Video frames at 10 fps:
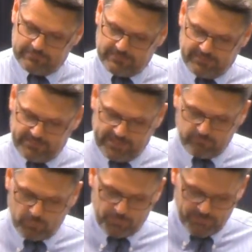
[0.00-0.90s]
and I
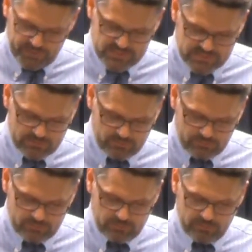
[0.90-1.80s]
will praise you.
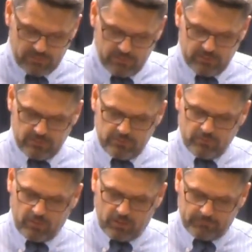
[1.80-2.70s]

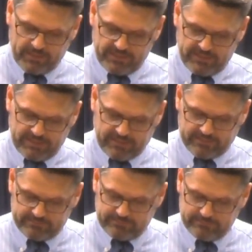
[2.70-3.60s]
You are my
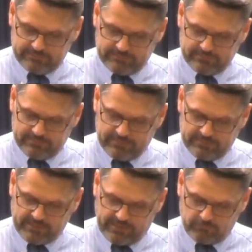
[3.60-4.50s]
God,
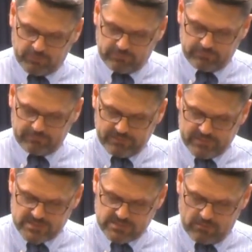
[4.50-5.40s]
and I will
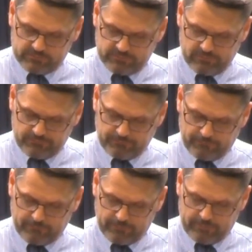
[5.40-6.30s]
exalt you.
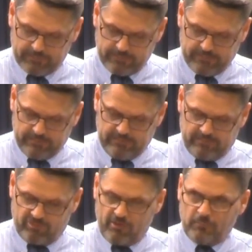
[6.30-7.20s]

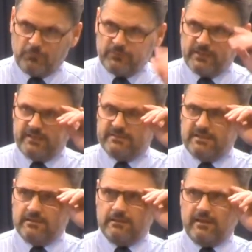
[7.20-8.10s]
Psalm
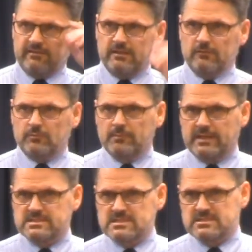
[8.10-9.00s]
118, I think,
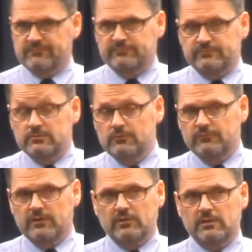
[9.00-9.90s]
reminds us of two
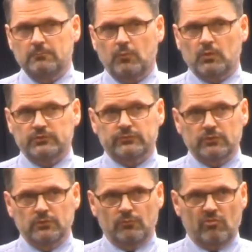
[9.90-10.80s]
very important
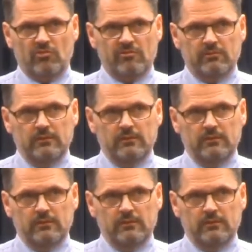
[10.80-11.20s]
truths.